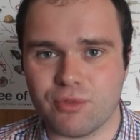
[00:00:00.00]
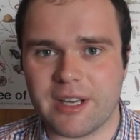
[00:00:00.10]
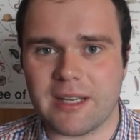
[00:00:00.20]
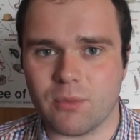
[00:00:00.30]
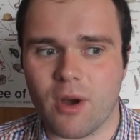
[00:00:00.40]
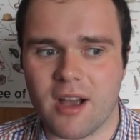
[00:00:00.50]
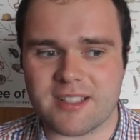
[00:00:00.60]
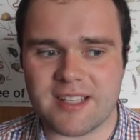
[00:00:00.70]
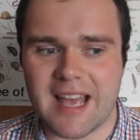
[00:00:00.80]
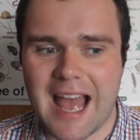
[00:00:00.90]
really
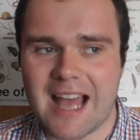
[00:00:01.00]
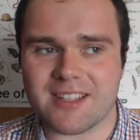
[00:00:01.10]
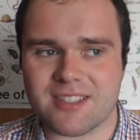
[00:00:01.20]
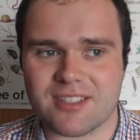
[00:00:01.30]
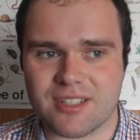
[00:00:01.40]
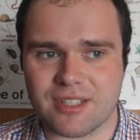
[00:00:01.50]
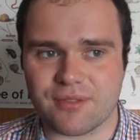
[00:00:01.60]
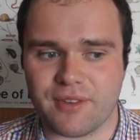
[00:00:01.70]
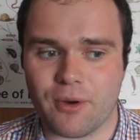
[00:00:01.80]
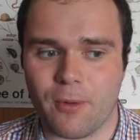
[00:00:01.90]
works. It adds to
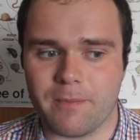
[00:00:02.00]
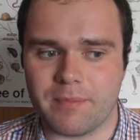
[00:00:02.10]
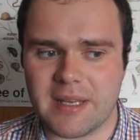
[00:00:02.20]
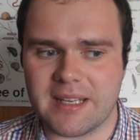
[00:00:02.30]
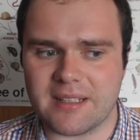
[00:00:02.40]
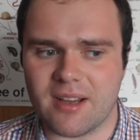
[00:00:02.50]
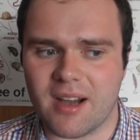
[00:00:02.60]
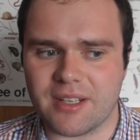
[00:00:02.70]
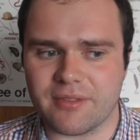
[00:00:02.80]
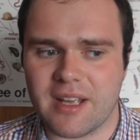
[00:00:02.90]
this film being
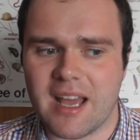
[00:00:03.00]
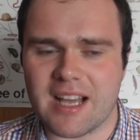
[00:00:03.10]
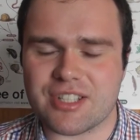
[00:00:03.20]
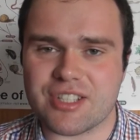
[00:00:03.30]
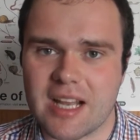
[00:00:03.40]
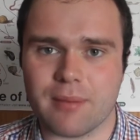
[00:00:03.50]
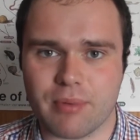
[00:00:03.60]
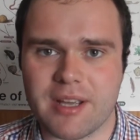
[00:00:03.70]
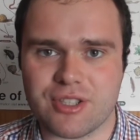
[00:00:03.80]
kind of a celebration